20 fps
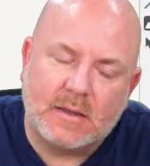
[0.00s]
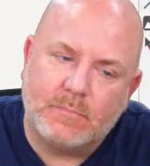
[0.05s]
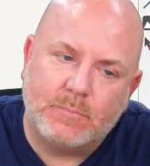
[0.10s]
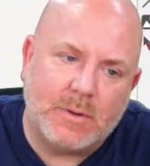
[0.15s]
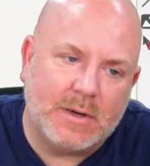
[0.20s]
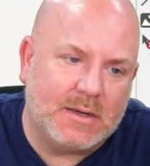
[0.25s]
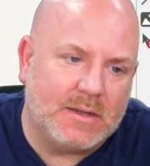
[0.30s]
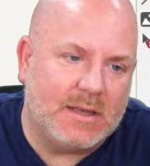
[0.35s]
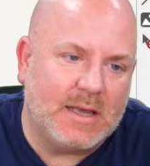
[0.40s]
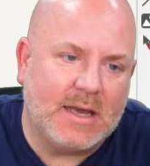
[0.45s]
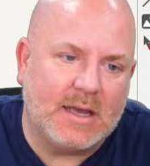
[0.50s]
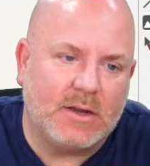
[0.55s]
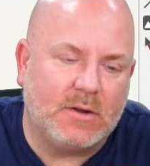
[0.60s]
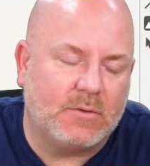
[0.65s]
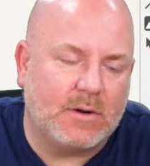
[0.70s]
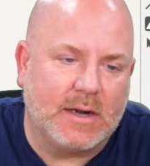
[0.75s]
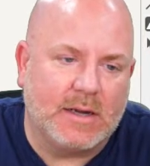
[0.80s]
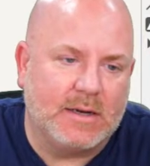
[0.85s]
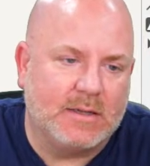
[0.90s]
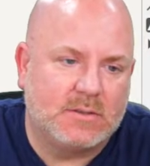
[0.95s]
But yeah, you're
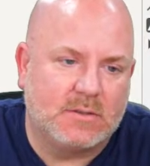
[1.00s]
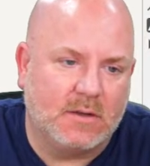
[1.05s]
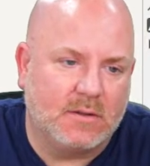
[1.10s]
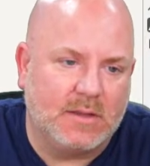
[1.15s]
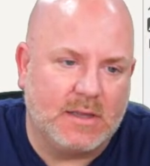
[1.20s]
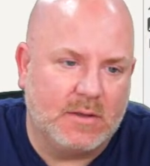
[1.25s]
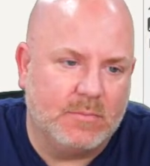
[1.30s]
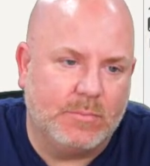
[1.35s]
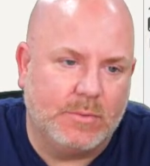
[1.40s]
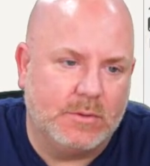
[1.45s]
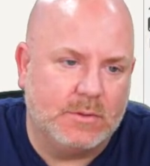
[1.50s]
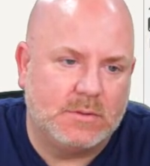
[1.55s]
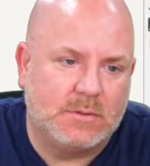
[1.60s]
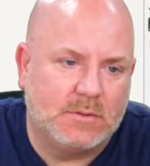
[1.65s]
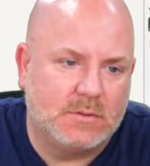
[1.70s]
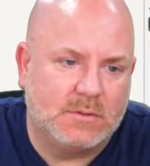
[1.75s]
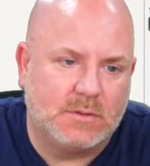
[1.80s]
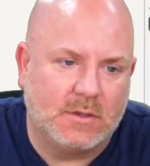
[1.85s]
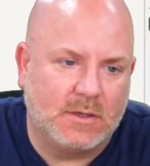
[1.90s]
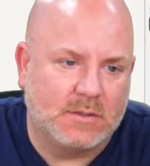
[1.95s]
right. It's all the
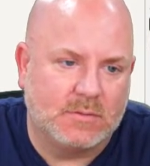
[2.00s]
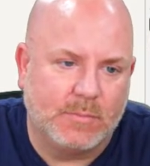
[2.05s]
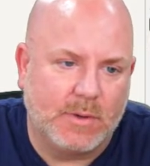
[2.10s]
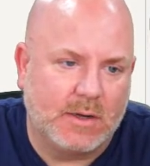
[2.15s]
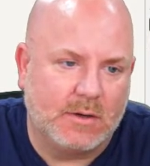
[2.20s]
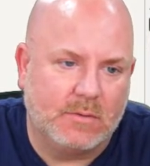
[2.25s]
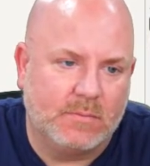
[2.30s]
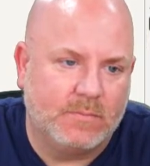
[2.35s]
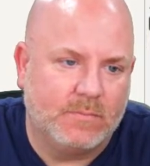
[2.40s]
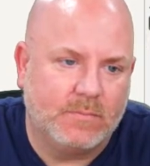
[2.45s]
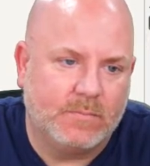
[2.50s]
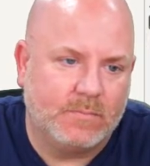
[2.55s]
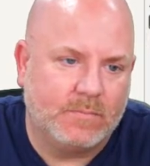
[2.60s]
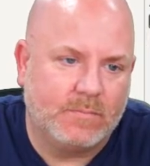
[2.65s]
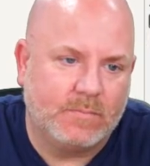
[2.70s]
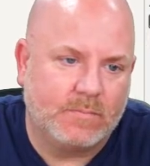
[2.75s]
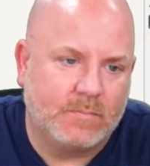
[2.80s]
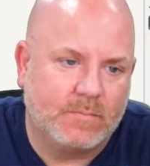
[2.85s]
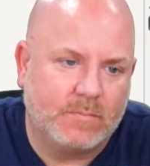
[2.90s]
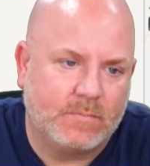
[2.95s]
inputs, so it doesn't matter.
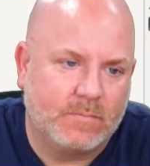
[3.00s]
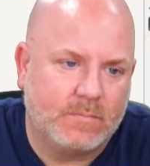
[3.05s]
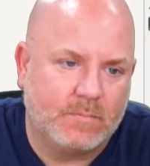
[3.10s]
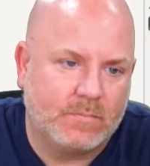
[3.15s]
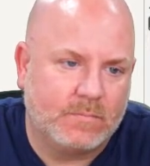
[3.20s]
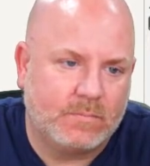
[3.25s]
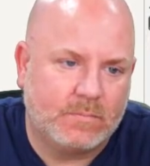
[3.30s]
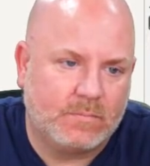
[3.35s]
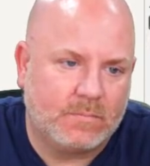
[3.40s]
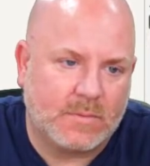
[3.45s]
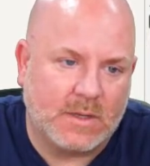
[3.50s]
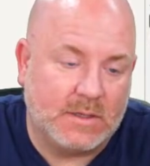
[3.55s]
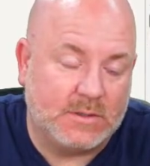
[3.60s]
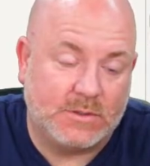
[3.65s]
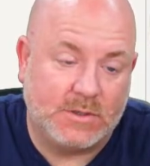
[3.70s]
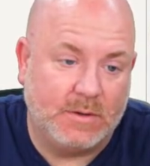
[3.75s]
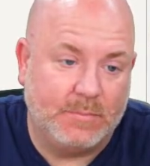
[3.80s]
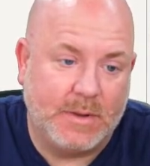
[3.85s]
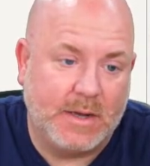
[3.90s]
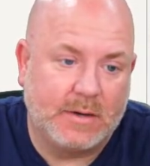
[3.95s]
It
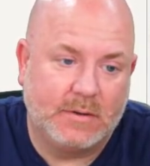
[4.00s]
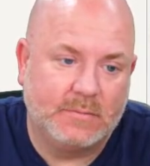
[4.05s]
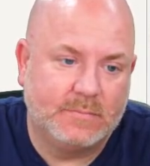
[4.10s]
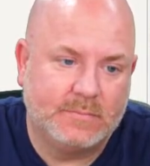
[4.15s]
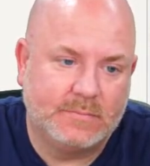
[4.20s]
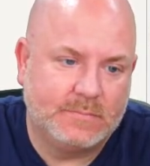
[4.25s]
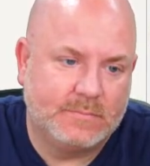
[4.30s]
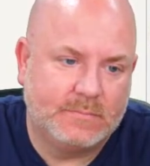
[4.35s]
shouldn't matter.